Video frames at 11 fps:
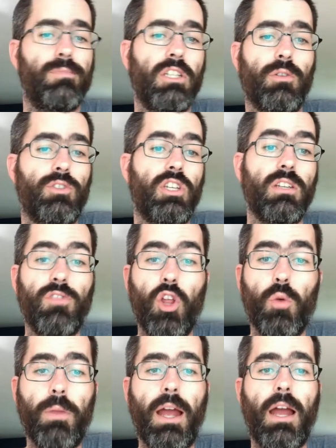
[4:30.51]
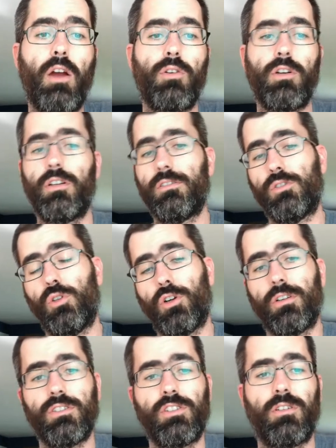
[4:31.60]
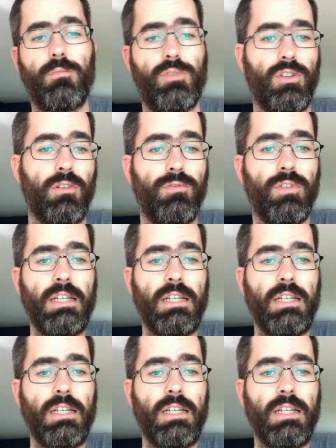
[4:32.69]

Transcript: achieve low power or in terms of